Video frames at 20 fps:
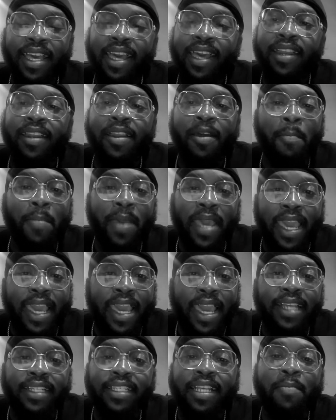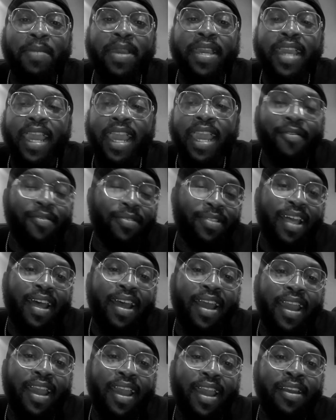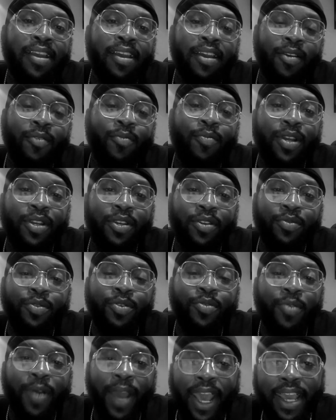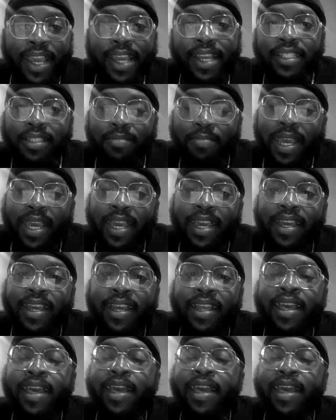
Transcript: the bed, I mean everything with doo-doo hands, man.